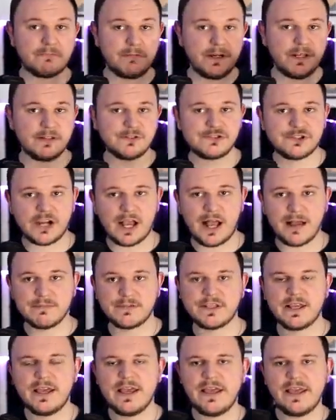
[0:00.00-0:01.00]
real
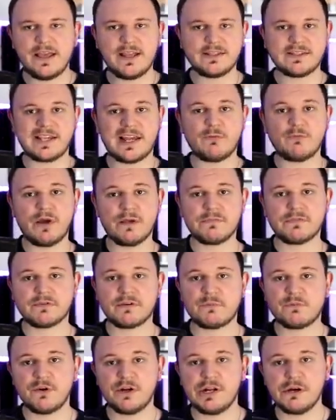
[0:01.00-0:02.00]
jobs inside Web
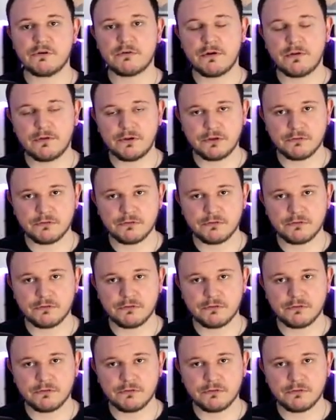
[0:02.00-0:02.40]
3.0,